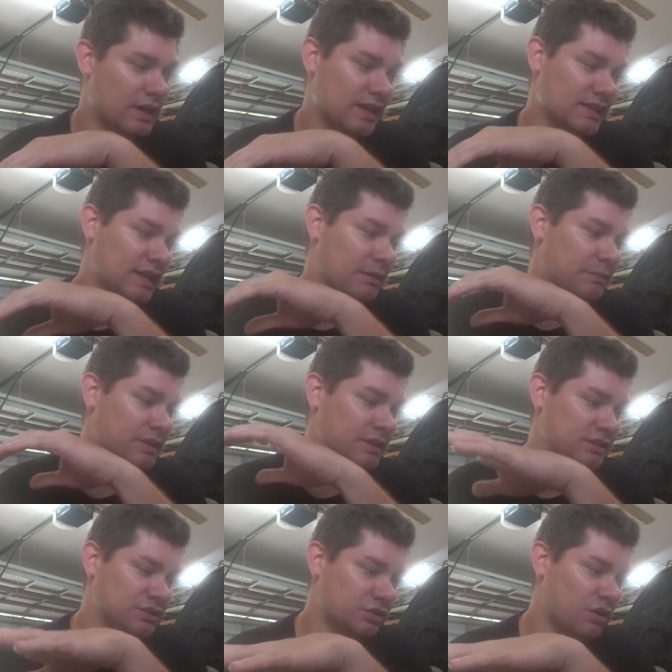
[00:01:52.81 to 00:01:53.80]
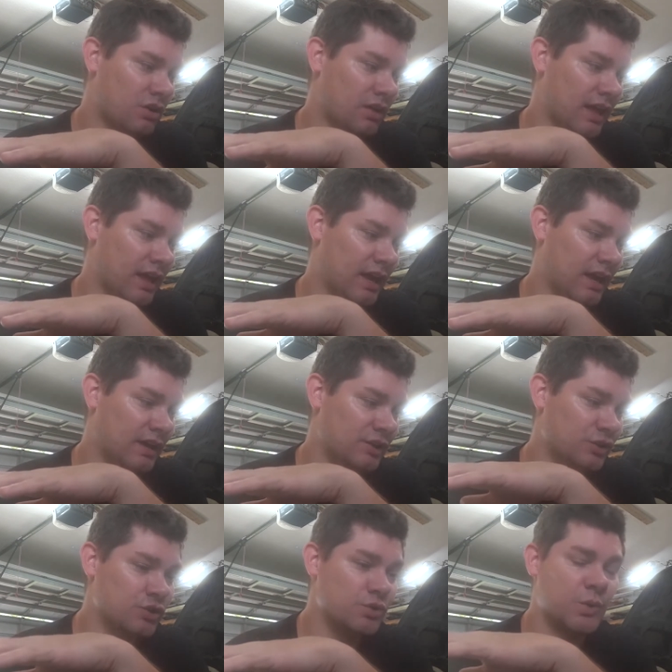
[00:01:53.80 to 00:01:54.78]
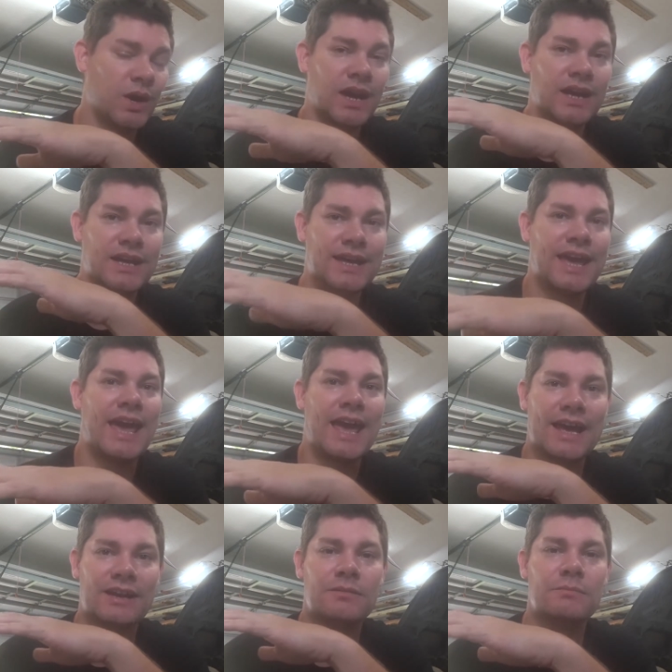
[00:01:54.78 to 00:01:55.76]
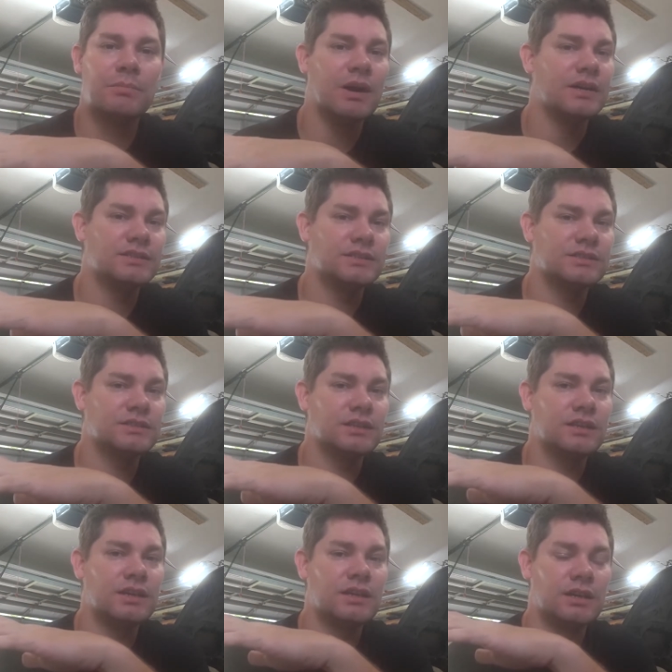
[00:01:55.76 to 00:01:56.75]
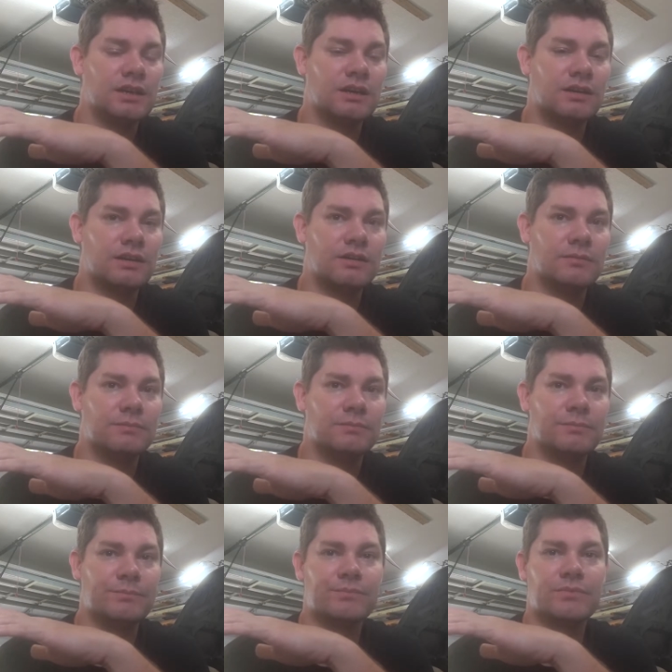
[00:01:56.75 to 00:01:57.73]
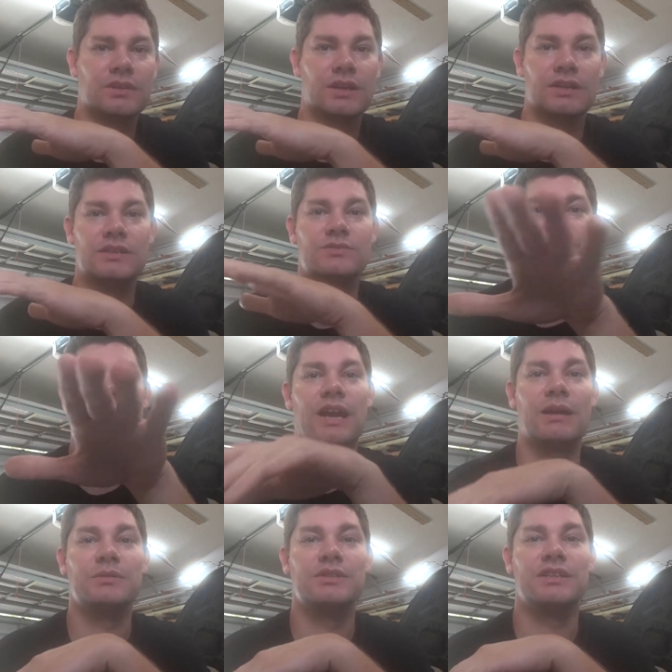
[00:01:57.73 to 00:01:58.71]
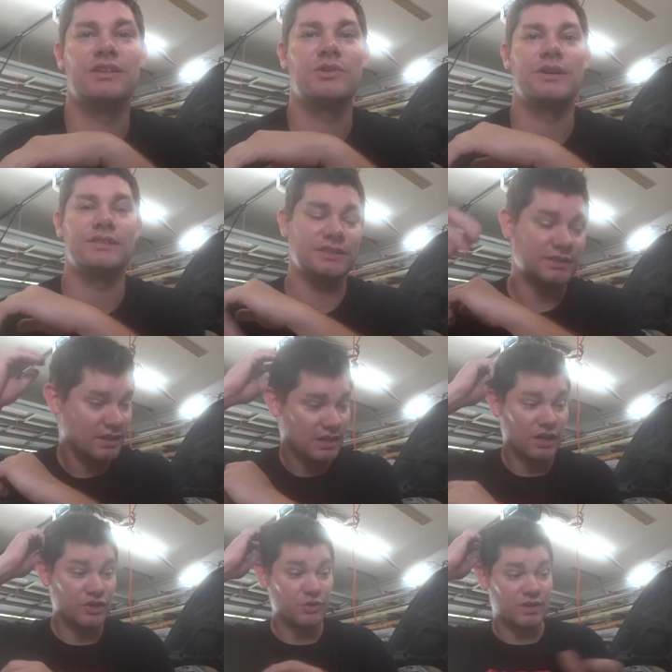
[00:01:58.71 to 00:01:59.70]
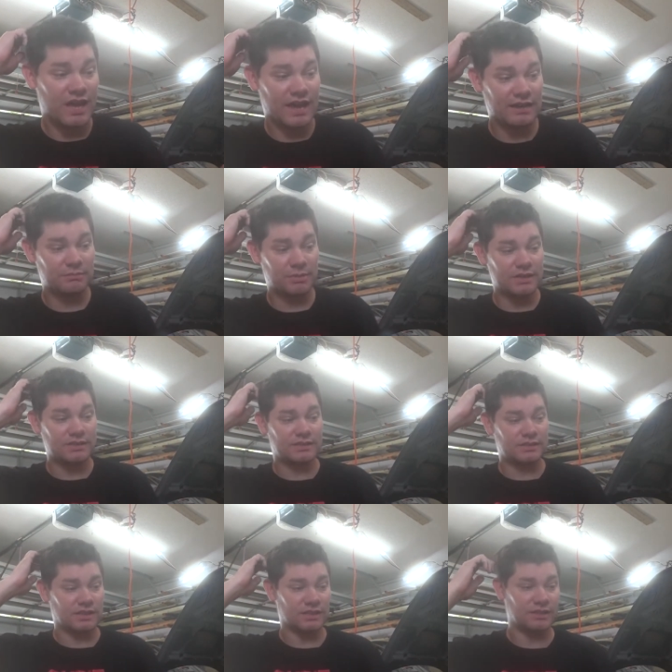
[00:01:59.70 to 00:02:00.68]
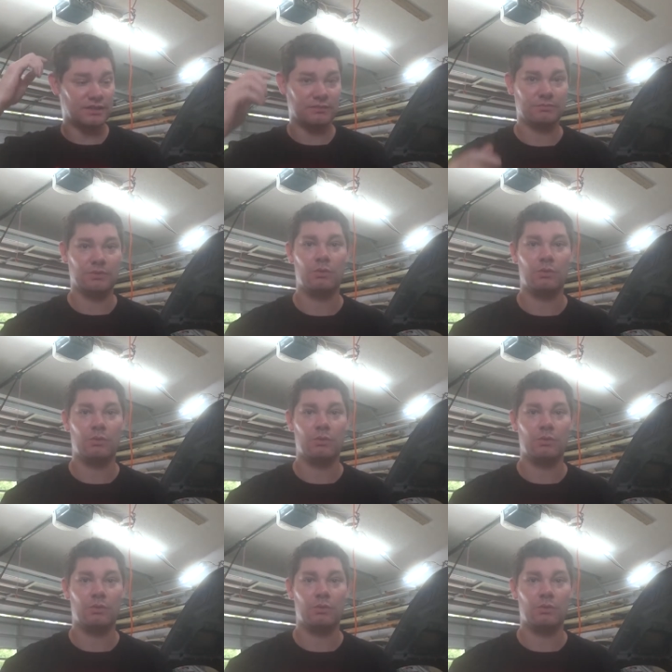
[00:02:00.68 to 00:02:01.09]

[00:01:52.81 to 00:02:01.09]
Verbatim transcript: And then I'm gonna install a new CAN bus, um, and this camera's getting crazy. A new CAN bus um,